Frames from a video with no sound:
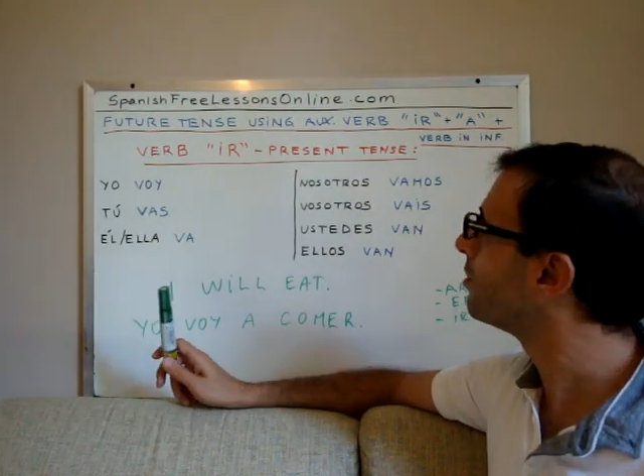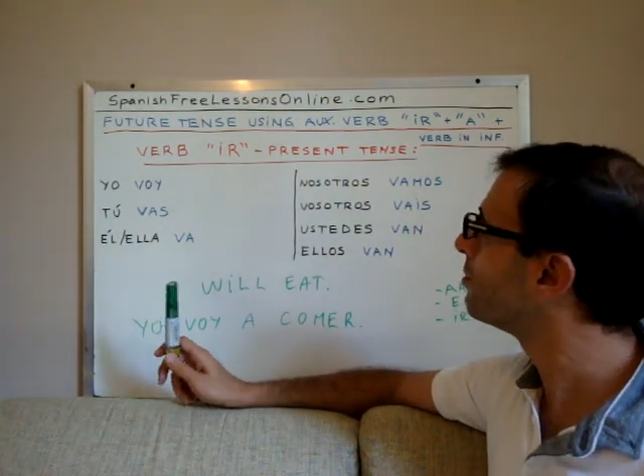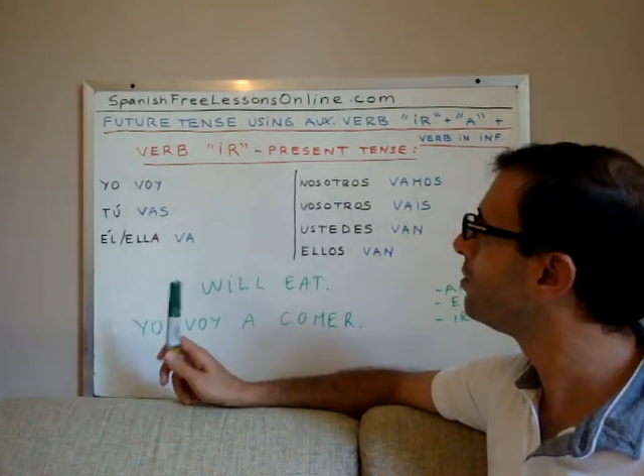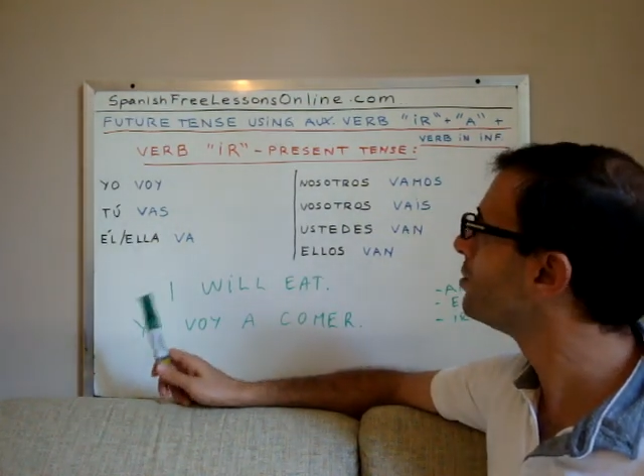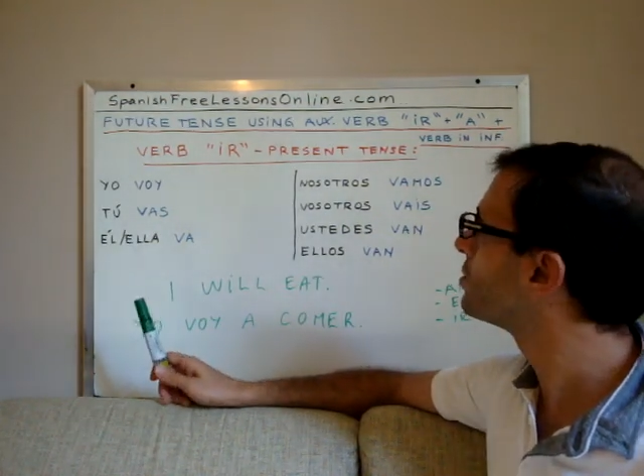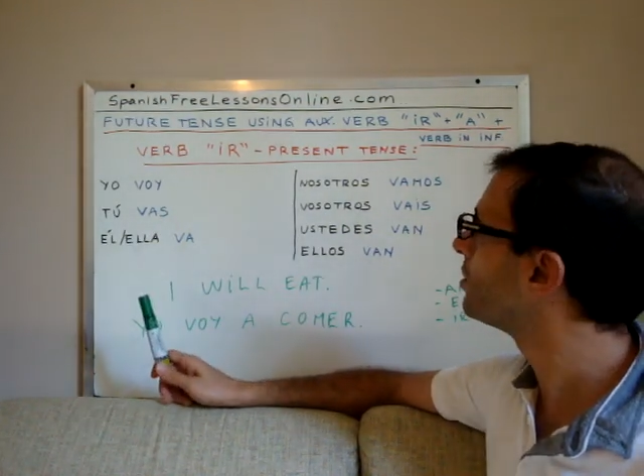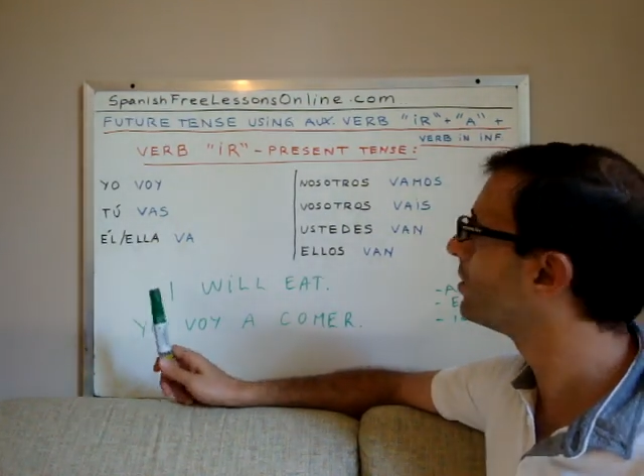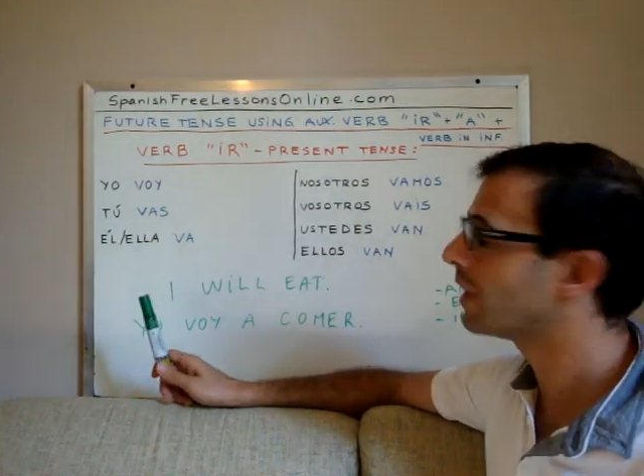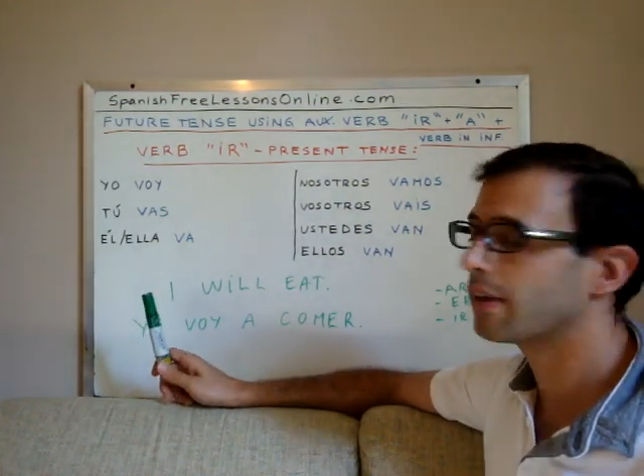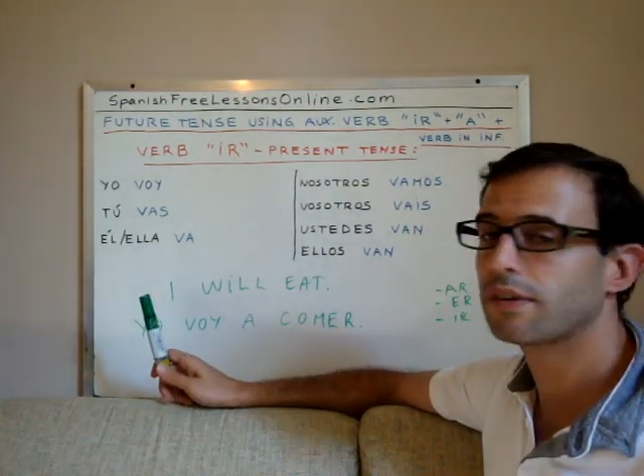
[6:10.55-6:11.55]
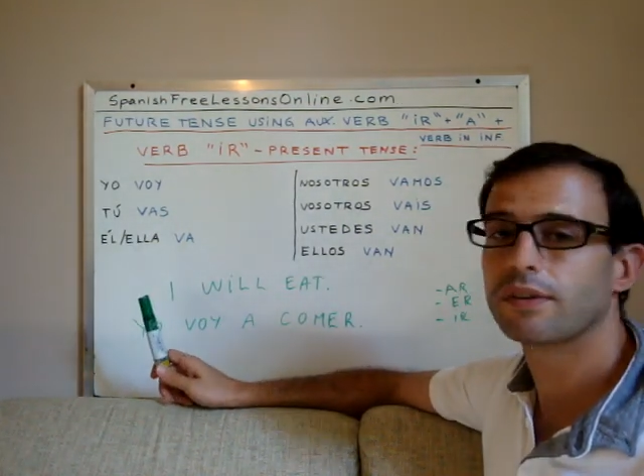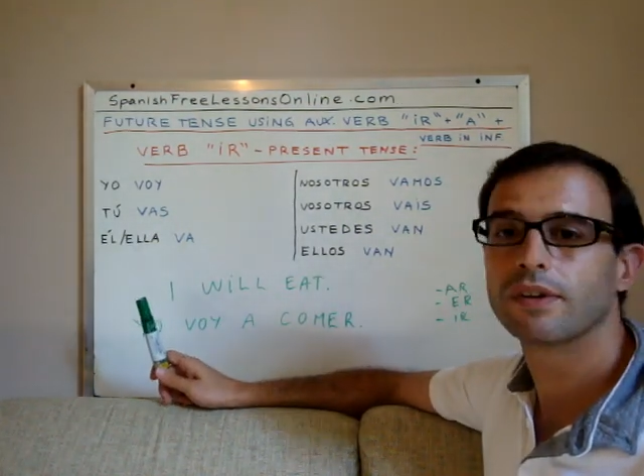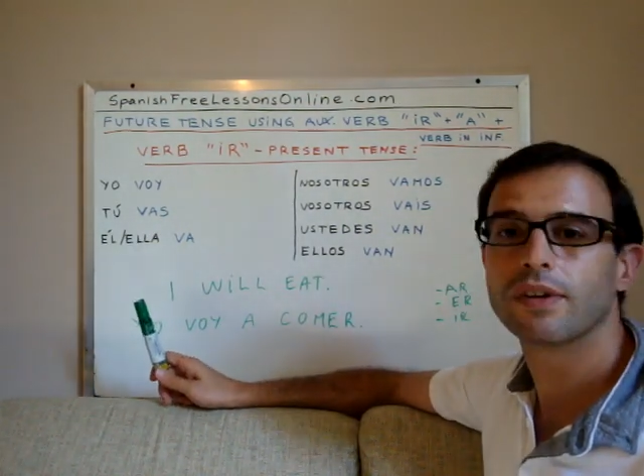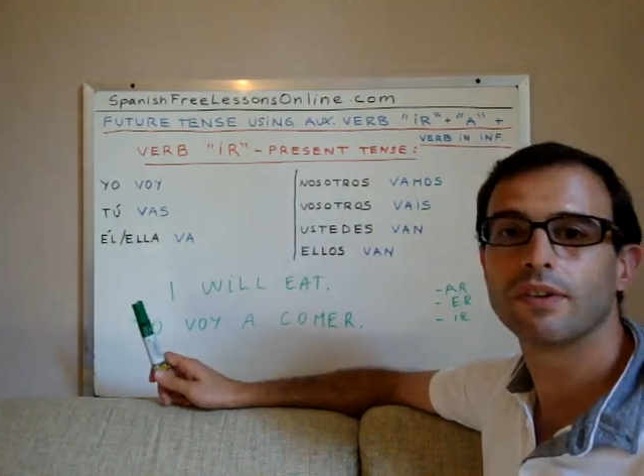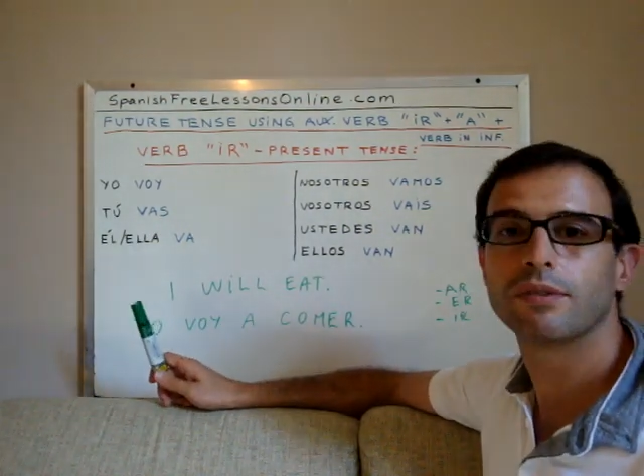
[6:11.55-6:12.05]
future tense
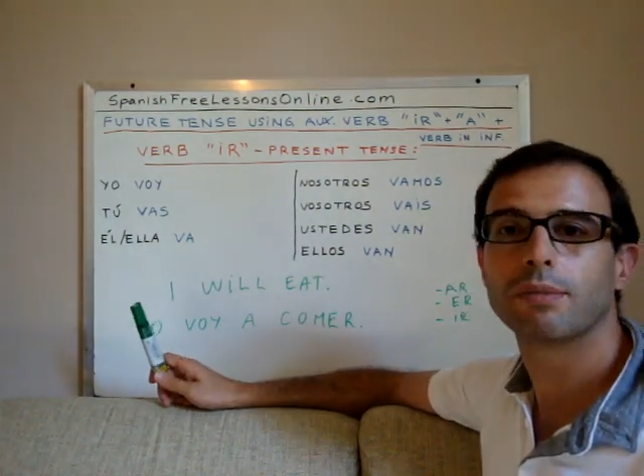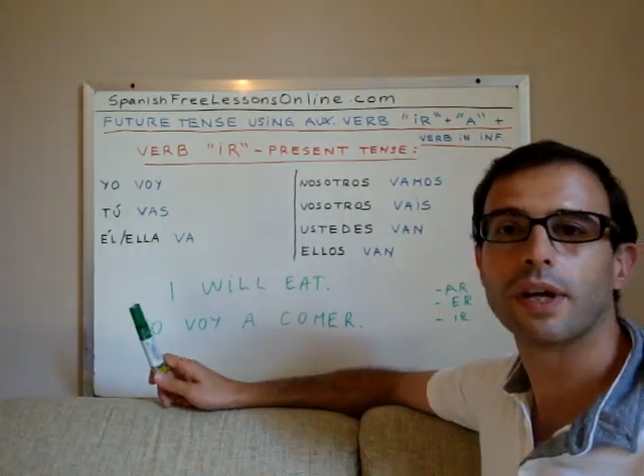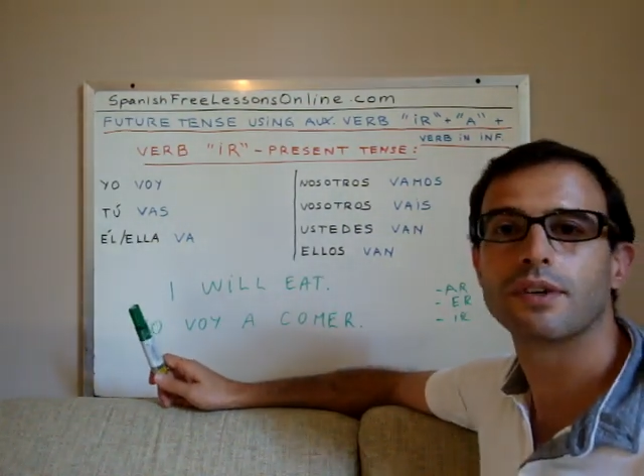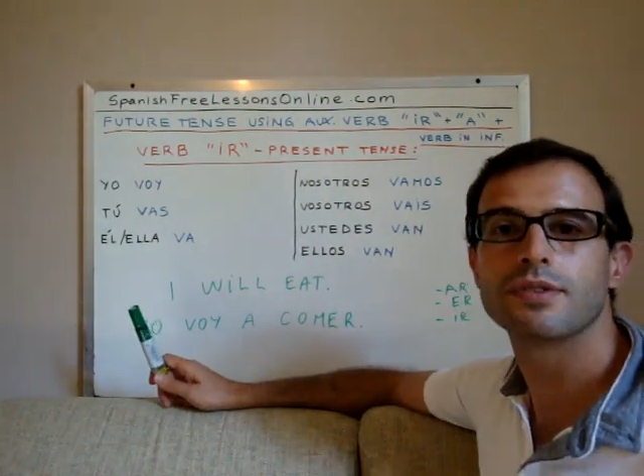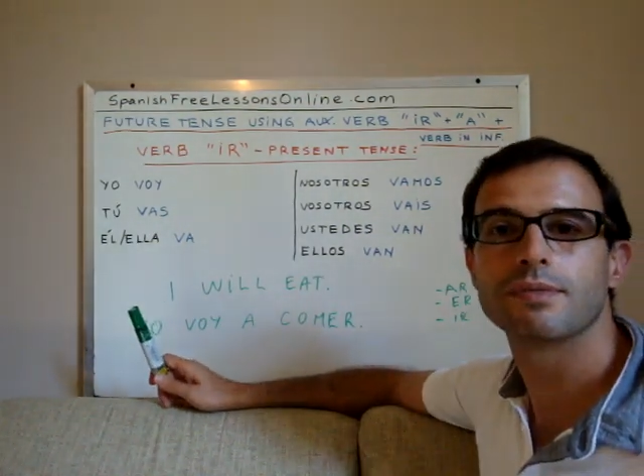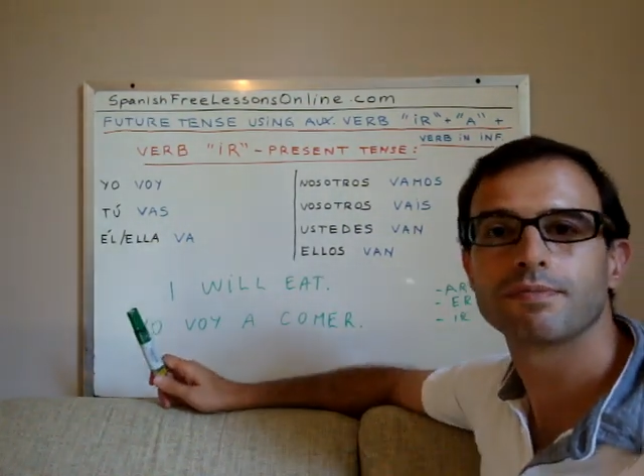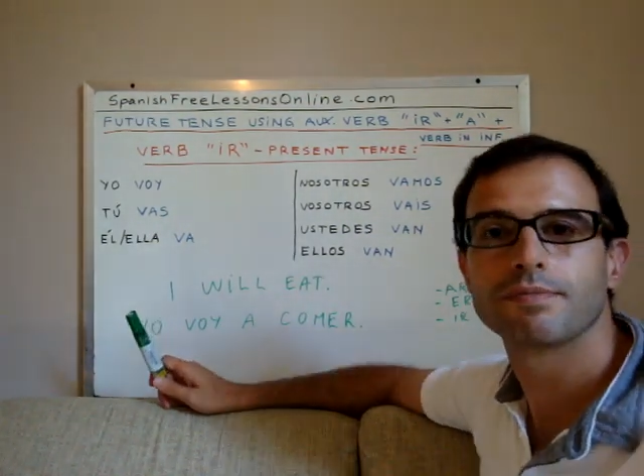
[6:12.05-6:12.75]
in Spanish.